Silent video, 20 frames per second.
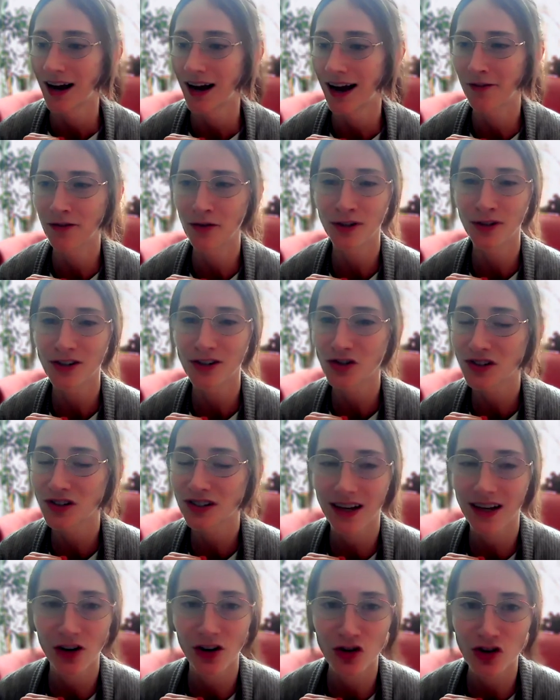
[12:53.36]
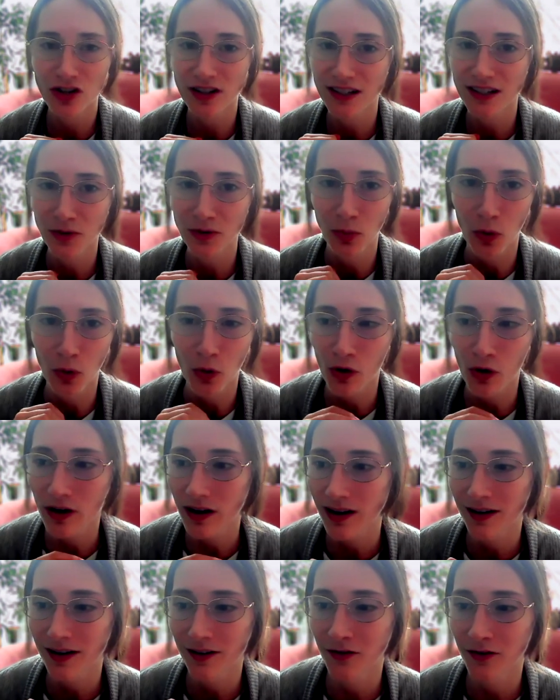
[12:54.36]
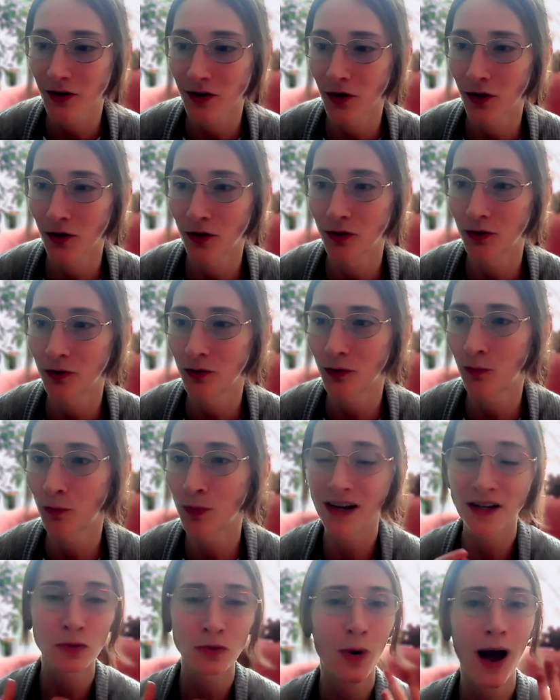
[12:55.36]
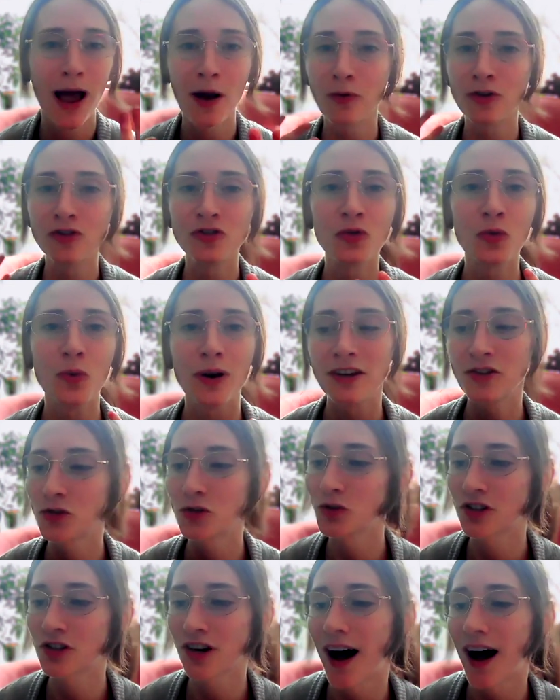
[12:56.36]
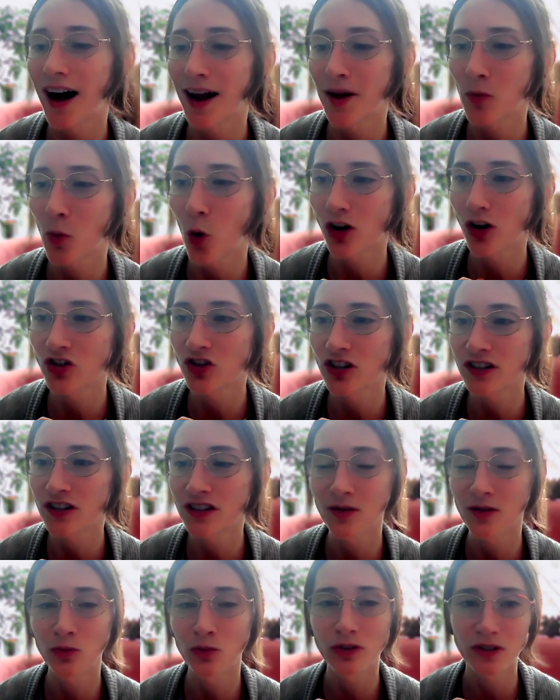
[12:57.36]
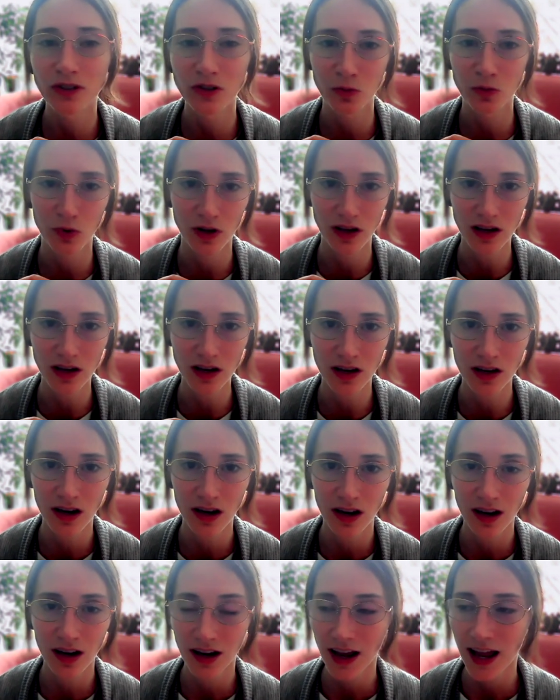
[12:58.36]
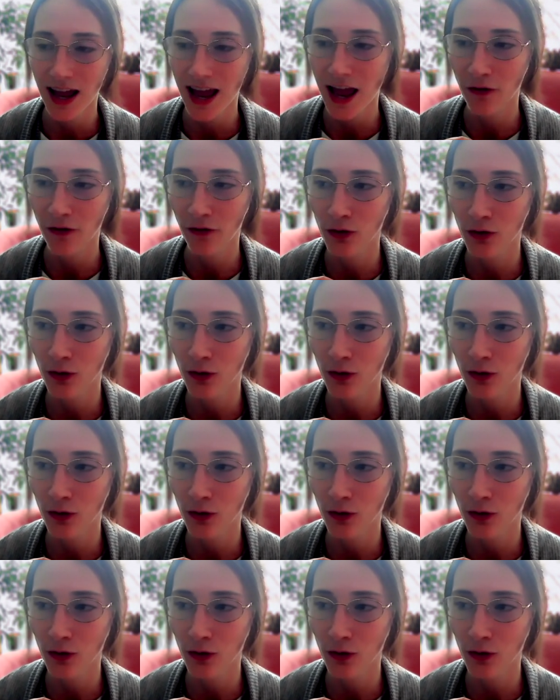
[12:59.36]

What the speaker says: everyone is just largely supportive, because why would you waste your time watching someone speak if